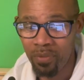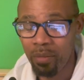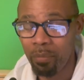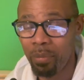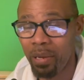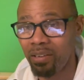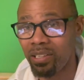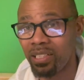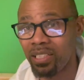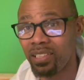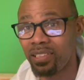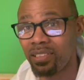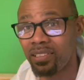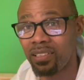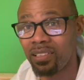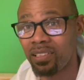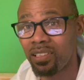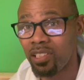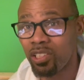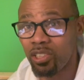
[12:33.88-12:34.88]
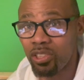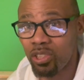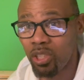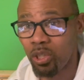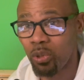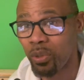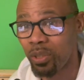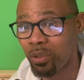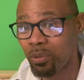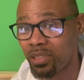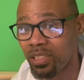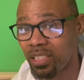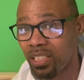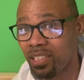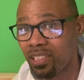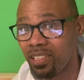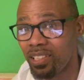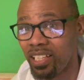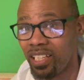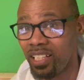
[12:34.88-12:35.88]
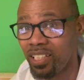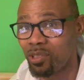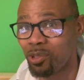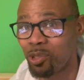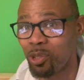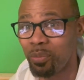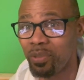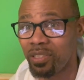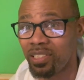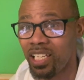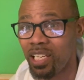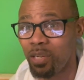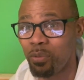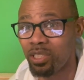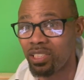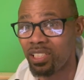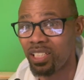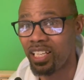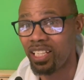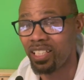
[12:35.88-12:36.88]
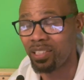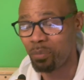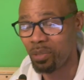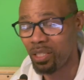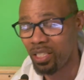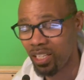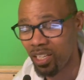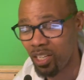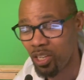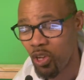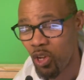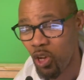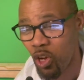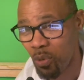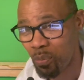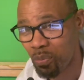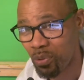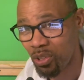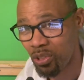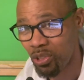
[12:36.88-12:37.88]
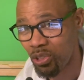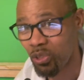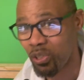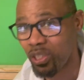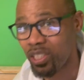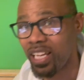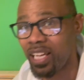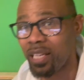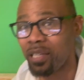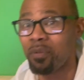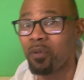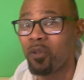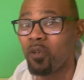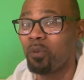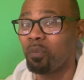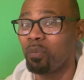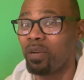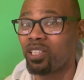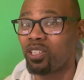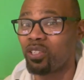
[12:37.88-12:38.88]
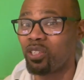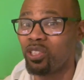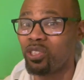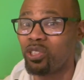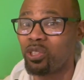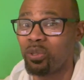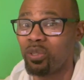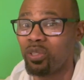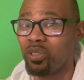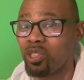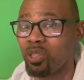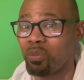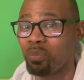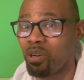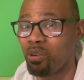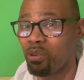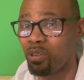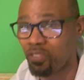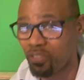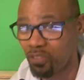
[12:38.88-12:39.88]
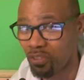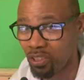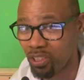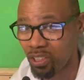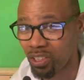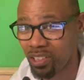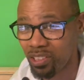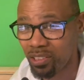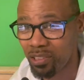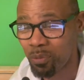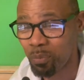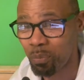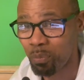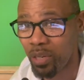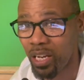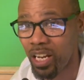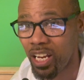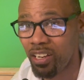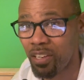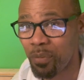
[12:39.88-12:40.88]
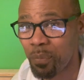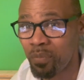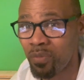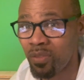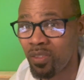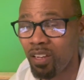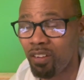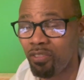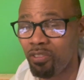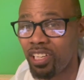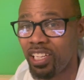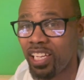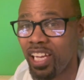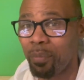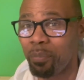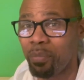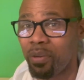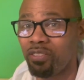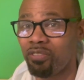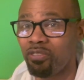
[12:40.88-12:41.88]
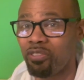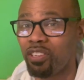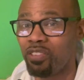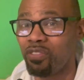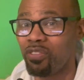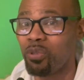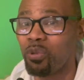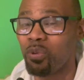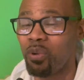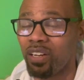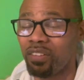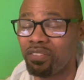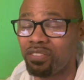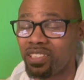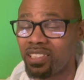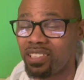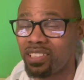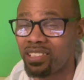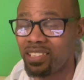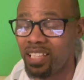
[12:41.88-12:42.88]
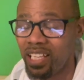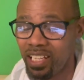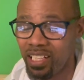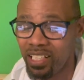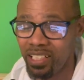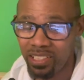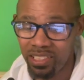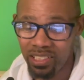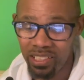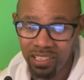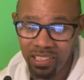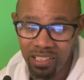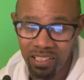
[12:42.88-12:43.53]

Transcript: Paris-Nice. So we will see. And it's Luby Say with Your Legs Media. Hope you enjoyed that. Make sure you tune in tomorrow for my recap and review of stage